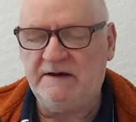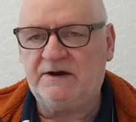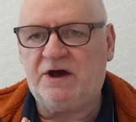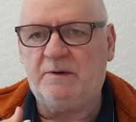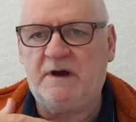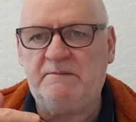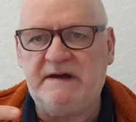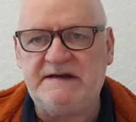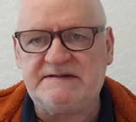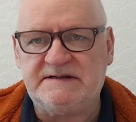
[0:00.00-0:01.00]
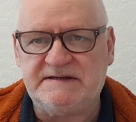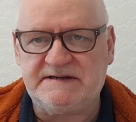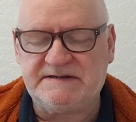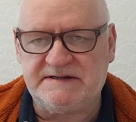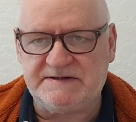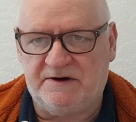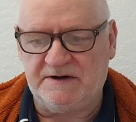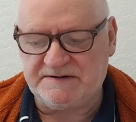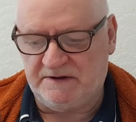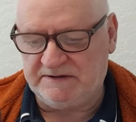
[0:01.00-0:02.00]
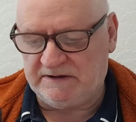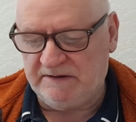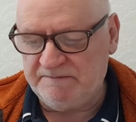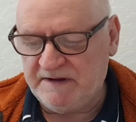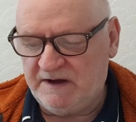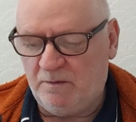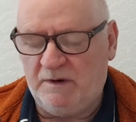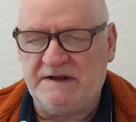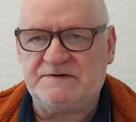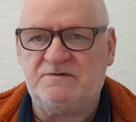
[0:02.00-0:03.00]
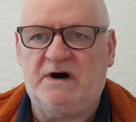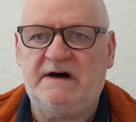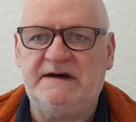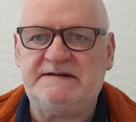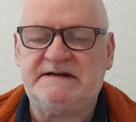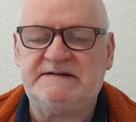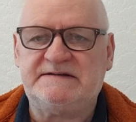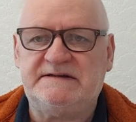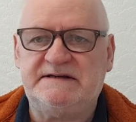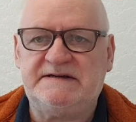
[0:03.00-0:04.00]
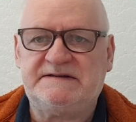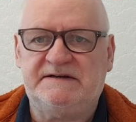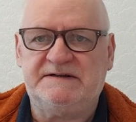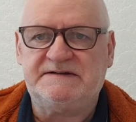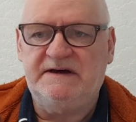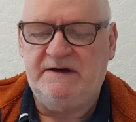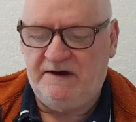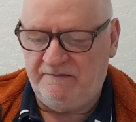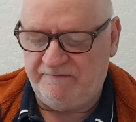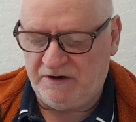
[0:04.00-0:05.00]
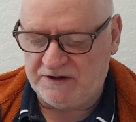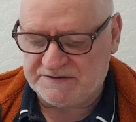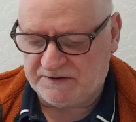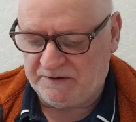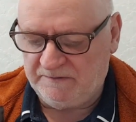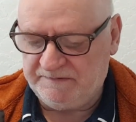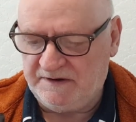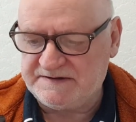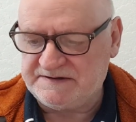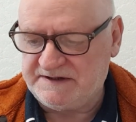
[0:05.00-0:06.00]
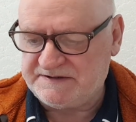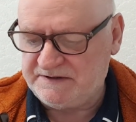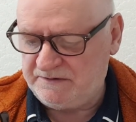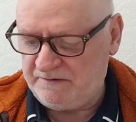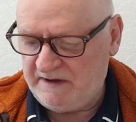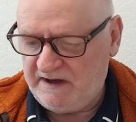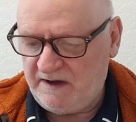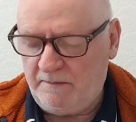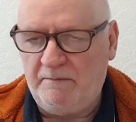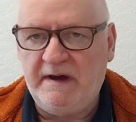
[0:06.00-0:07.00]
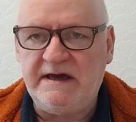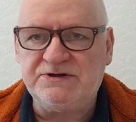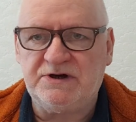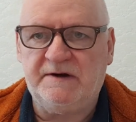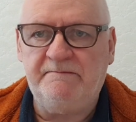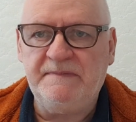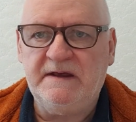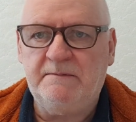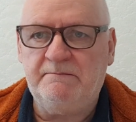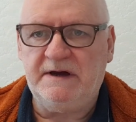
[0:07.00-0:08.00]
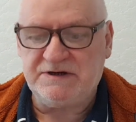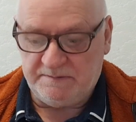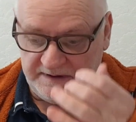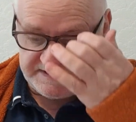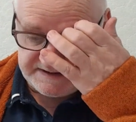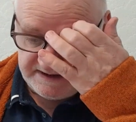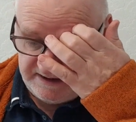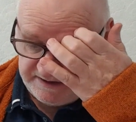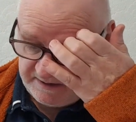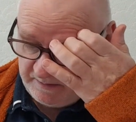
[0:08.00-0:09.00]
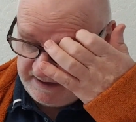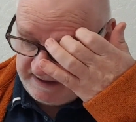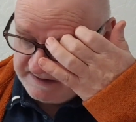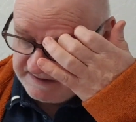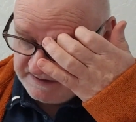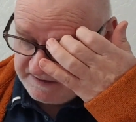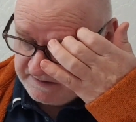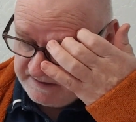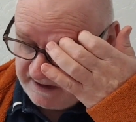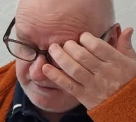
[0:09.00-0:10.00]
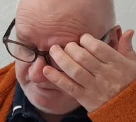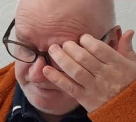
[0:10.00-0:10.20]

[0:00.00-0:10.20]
Going means the distance horizontal, whereas rise is the distance vertical. Those are the two major measurements that we need to do. Now,